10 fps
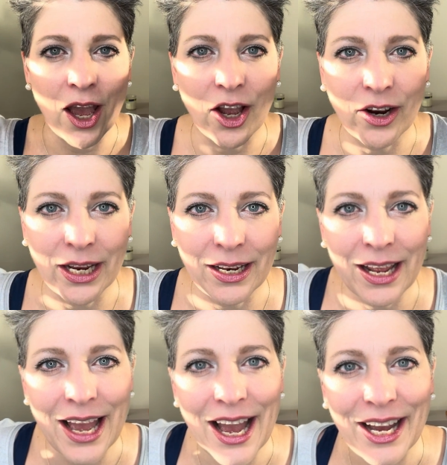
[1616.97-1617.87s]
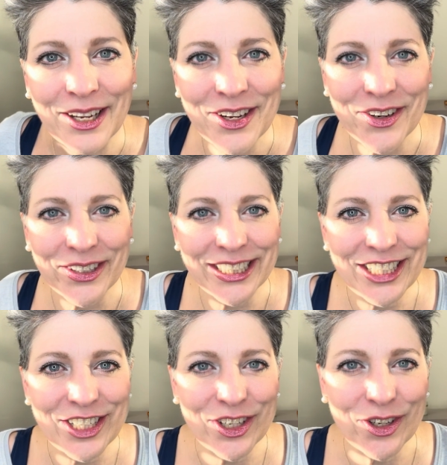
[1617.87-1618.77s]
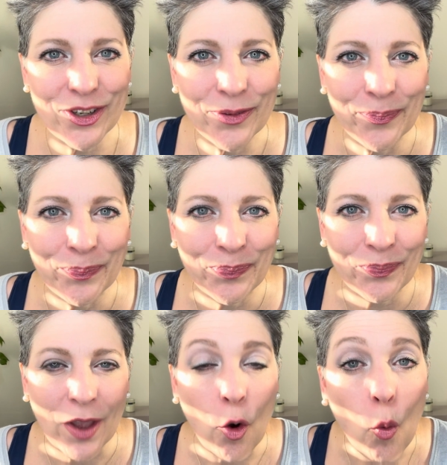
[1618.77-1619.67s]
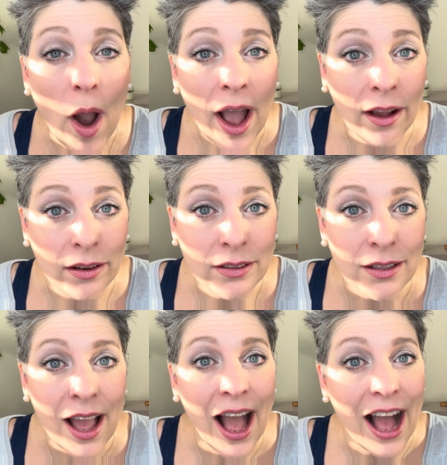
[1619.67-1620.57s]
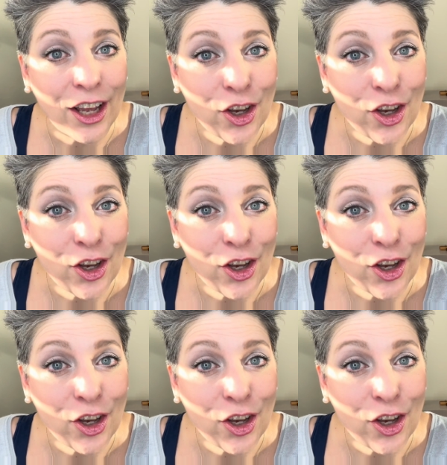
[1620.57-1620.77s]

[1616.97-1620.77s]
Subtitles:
All right, I'm going to, while I